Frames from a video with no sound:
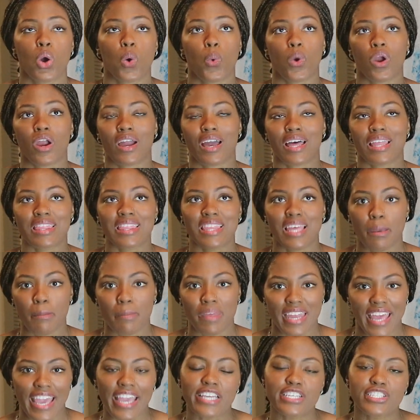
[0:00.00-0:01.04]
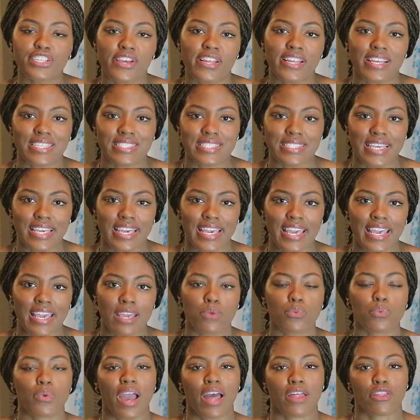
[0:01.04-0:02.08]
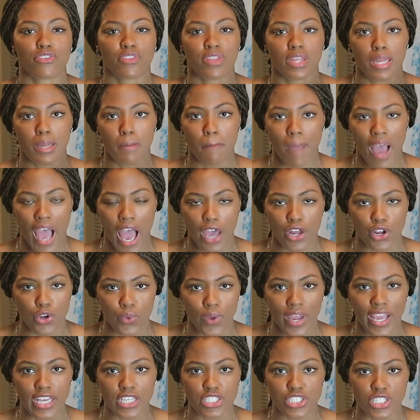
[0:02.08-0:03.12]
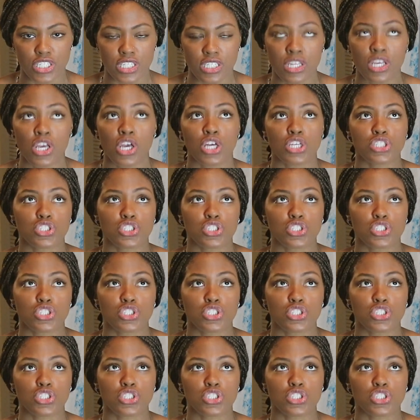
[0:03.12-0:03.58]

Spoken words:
where elimination is key rather than moderation.